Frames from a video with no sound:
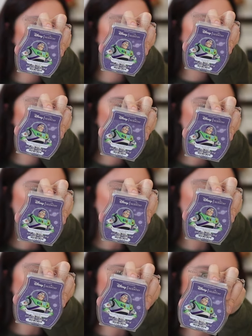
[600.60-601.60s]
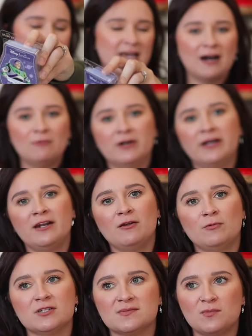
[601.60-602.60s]
one because that
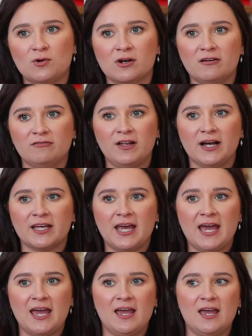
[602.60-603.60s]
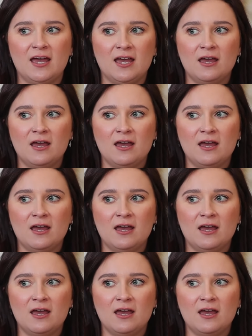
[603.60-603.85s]
one was more of like a